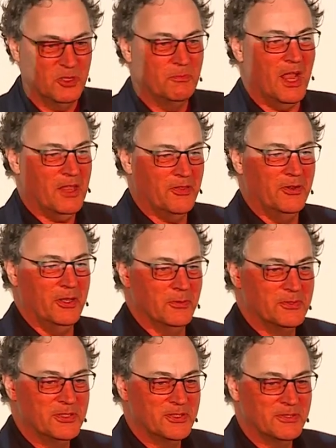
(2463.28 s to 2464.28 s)
who make the
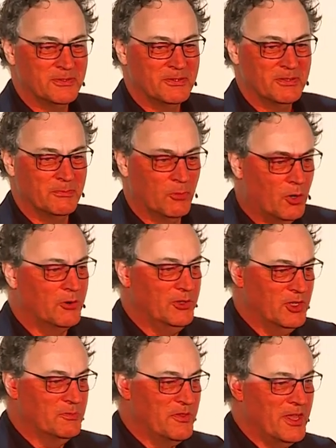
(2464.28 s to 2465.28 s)
news. More
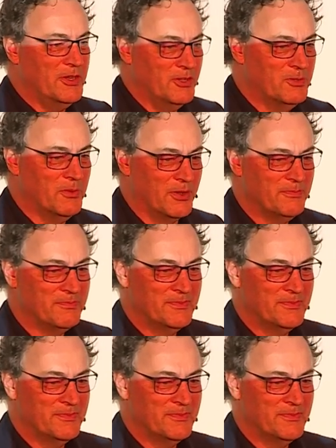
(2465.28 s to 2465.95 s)
human than human.